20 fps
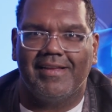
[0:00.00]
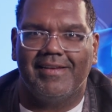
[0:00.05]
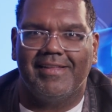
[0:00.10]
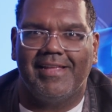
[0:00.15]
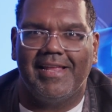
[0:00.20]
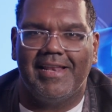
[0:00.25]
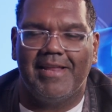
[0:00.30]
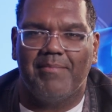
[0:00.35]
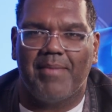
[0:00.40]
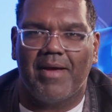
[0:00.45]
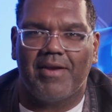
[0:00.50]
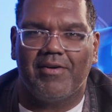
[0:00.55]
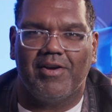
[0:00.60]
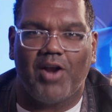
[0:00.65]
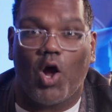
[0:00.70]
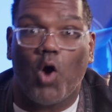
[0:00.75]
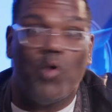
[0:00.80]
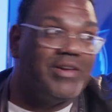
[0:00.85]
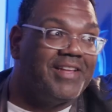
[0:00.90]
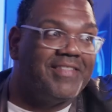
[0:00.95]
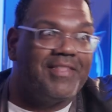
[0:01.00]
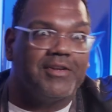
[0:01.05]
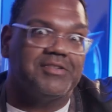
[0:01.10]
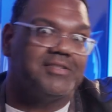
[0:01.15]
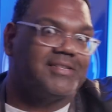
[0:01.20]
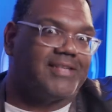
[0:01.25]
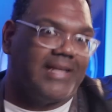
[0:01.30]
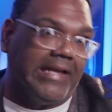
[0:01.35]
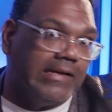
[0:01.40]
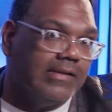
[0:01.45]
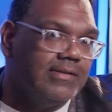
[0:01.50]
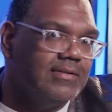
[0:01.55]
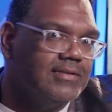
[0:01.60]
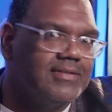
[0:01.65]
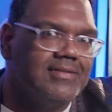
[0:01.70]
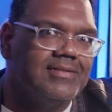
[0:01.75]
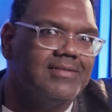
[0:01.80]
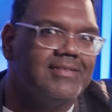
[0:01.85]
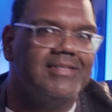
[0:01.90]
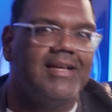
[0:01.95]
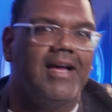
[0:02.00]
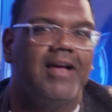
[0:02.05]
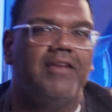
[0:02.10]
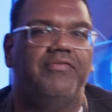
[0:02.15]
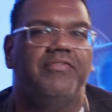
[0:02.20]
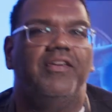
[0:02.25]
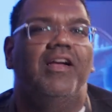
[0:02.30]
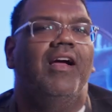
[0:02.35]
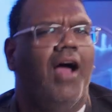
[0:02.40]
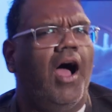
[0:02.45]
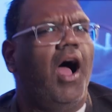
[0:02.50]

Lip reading: and getting better and honing their skills and stuff.